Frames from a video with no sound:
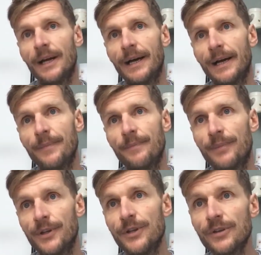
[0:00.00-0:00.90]

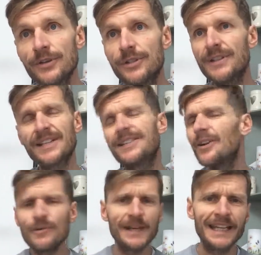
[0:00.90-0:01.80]
But there's
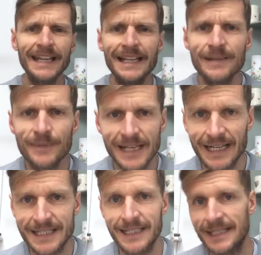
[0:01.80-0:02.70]
so many healing
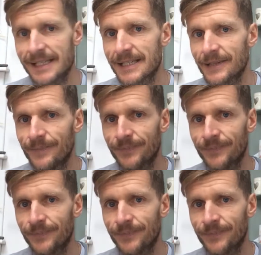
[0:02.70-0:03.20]
modalities